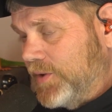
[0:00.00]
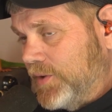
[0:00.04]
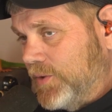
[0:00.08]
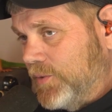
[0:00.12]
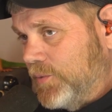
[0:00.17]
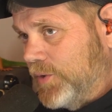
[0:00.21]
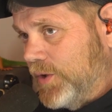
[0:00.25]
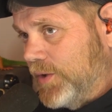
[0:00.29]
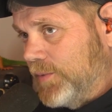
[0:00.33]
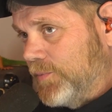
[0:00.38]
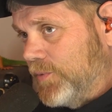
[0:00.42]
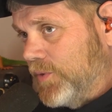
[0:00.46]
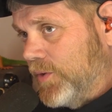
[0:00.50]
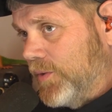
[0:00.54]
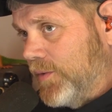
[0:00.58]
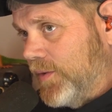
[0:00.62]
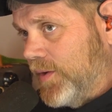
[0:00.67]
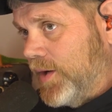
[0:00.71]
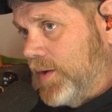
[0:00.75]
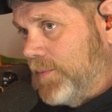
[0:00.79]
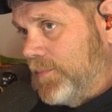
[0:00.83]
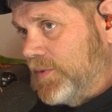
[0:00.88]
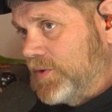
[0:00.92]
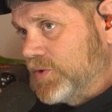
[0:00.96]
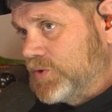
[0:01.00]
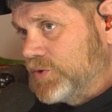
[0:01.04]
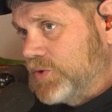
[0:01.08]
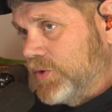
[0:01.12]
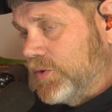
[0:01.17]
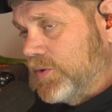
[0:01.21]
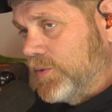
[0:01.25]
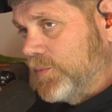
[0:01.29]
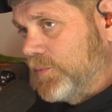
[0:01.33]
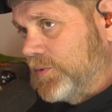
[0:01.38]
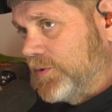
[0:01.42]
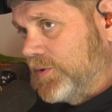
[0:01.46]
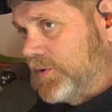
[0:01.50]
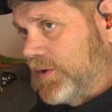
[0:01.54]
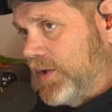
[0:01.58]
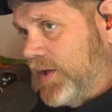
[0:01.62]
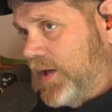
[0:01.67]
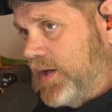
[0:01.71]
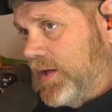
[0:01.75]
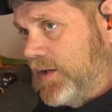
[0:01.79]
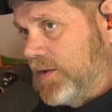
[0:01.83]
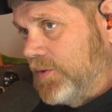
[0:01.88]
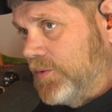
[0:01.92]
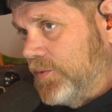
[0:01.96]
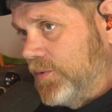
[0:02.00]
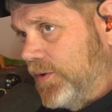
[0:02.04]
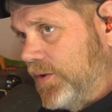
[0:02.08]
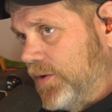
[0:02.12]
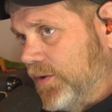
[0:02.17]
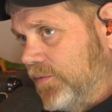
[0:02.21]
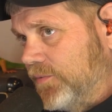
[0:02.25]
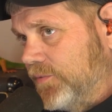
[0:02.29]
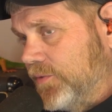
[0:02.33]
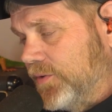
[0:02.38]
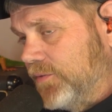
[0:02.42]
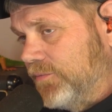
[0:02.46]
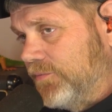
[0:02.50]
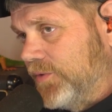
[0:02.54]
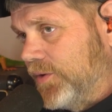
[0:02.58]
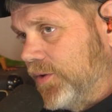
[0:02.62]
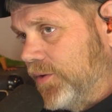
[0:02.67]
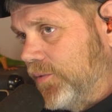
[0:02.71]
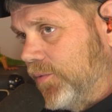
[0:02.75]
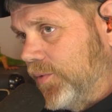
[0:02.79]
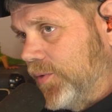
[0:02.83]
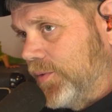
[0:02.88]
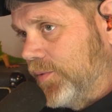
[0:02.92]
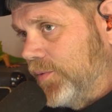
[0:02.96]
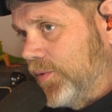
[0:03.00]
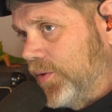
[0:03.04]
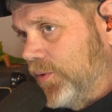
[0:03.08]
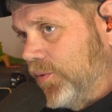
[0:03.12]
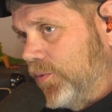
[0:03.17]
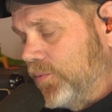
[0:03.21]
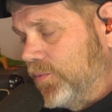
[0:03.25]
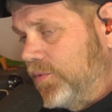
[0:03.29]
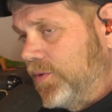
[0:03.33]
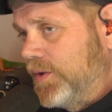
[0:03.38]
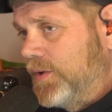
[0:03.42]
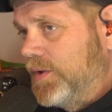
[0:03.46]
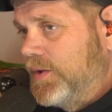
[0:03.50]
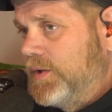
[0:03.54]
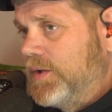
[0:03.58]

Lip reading: Now, don't get me wrong. I got my start with a guy who left Confederate Railroad.